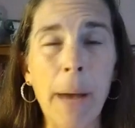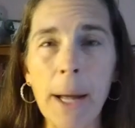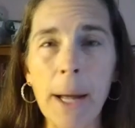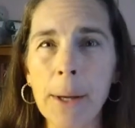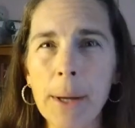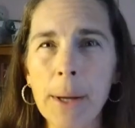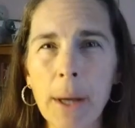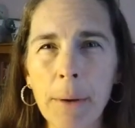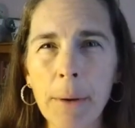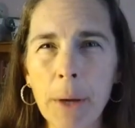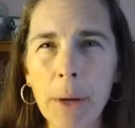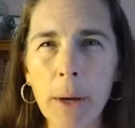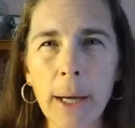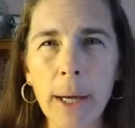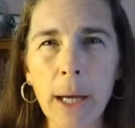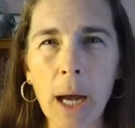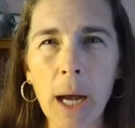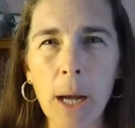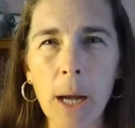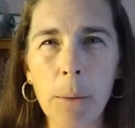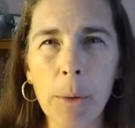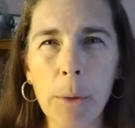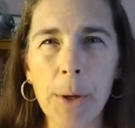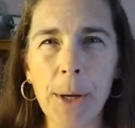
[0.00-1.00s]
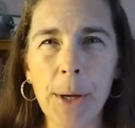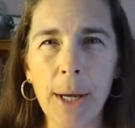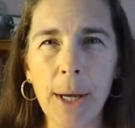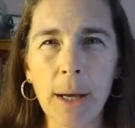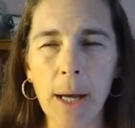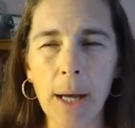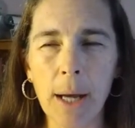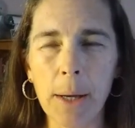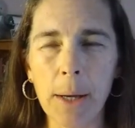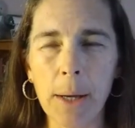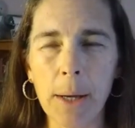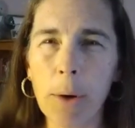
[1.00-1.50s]
stuff going on. We're seeing
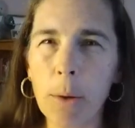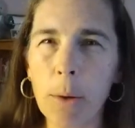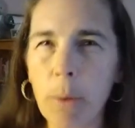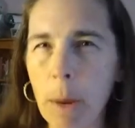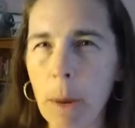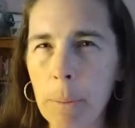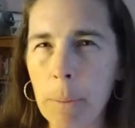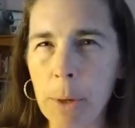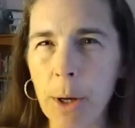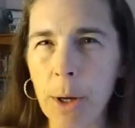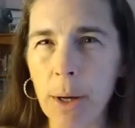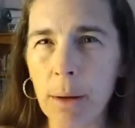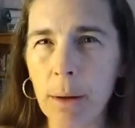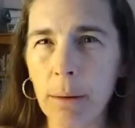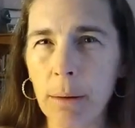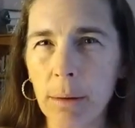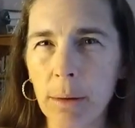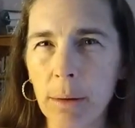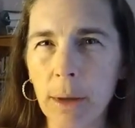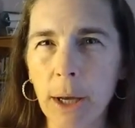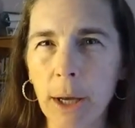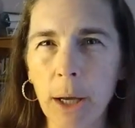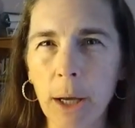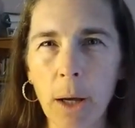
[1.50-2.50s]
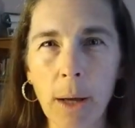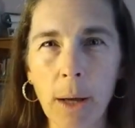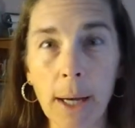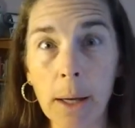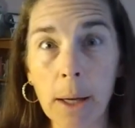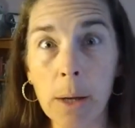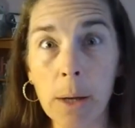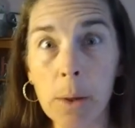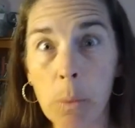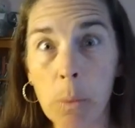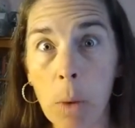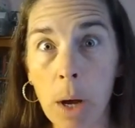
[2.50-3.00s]
lots of corruption. like
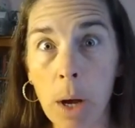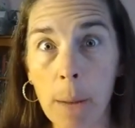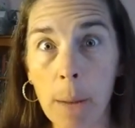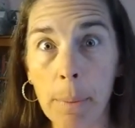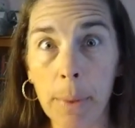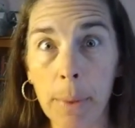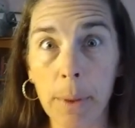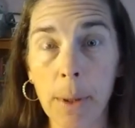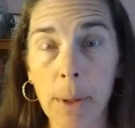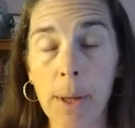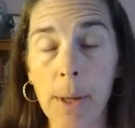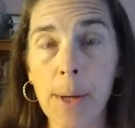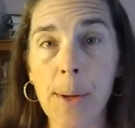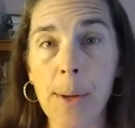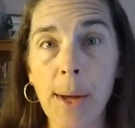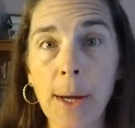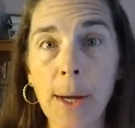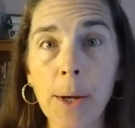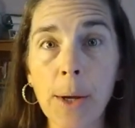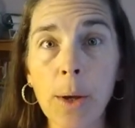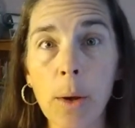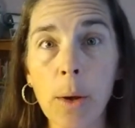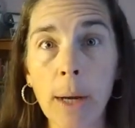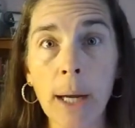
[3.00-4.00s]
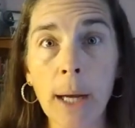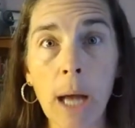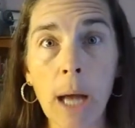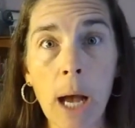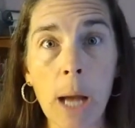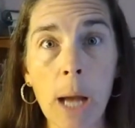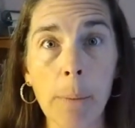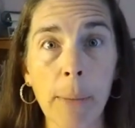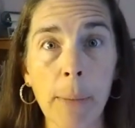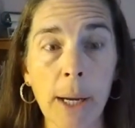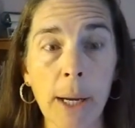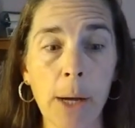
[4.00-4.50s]
the swamp. There's things going
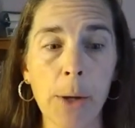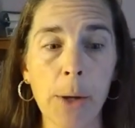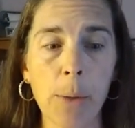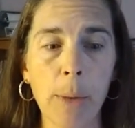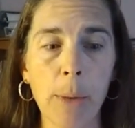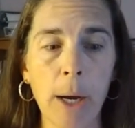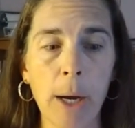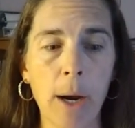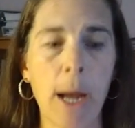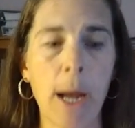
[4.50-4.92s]
on because we are